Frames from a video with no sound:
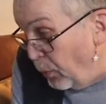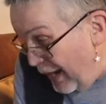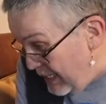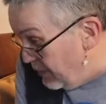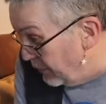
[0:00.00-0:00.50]

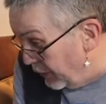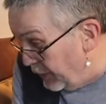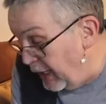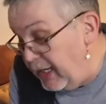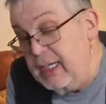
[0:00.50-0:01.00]
weight of the
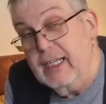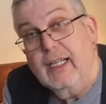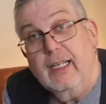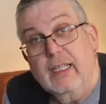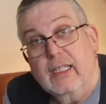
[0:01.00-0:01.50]
thing
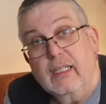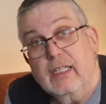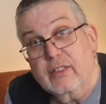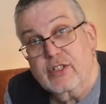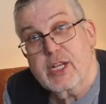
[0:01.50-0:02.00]

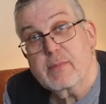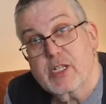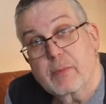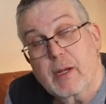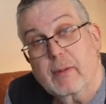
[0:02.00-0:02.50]
seems
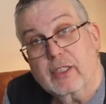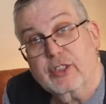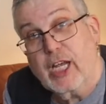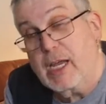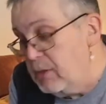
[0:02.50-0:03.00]
to be about the
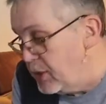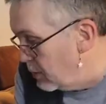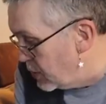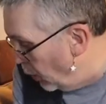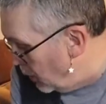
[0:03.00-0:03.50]
same, because it
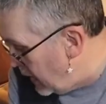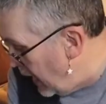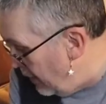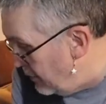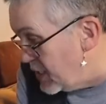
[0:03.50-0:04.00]
was always a
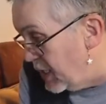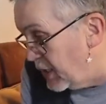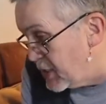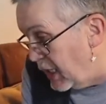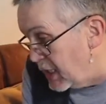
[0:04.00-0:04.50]
heavy
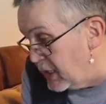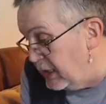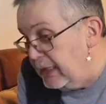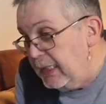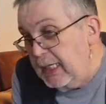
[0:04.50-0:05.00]
synthesizer,
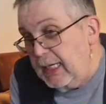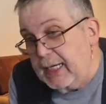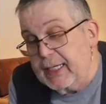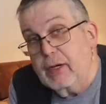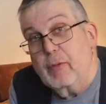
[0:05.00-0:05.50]

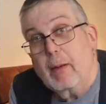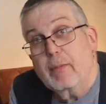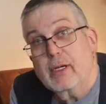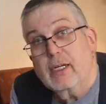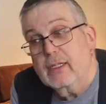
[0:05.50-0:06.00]
and I
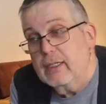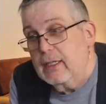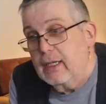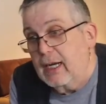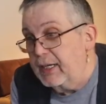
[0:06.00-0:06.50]
remember
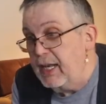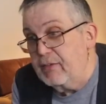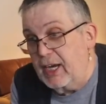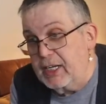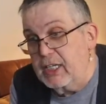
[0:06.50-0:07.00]
I'd
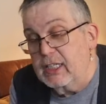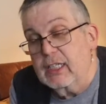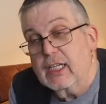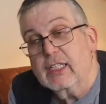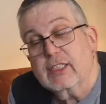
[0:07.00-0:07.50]
never had
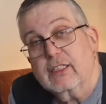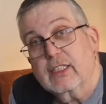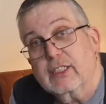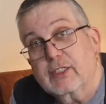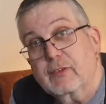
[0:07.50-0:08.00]
a
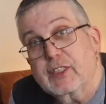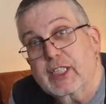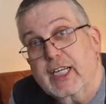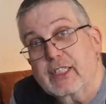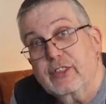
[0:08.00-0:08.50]

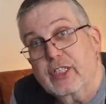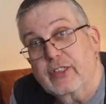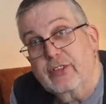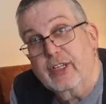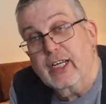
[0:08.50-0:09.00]
sophisticated
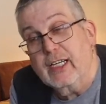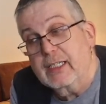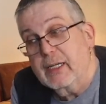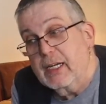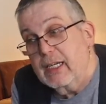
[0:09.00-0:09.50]

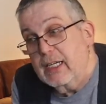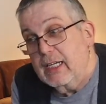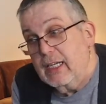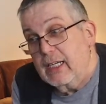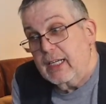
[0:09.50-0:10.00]

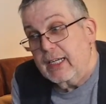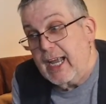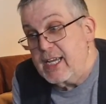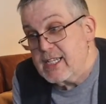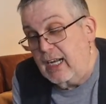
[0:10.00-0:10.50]

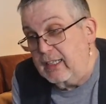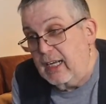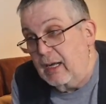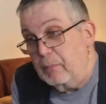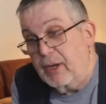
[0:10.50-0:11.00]
case like
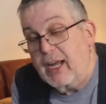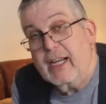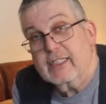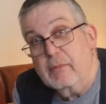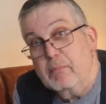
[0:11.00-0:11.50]
that, but I
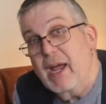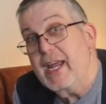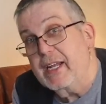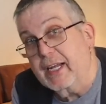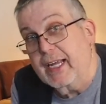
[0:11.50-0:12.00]
actually
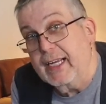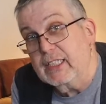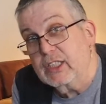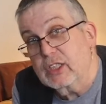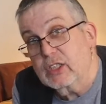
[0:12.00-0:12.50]
made a
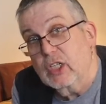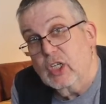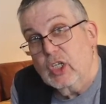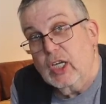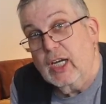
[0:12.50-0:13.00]
case
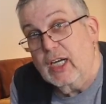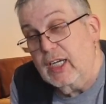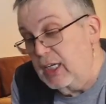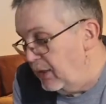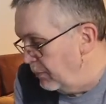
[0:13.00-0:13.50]

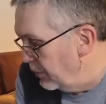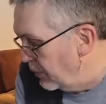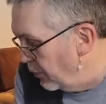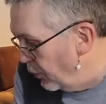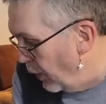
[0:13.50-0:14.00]

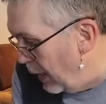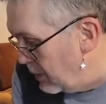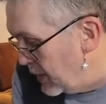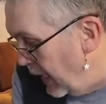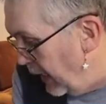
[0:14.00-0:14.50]
for when I
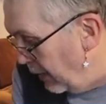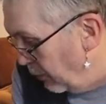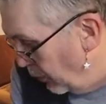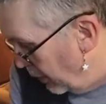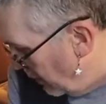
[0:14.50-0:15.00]
was
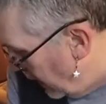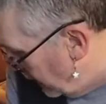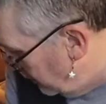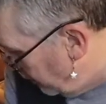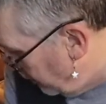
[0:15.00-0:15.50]
gigging with mine.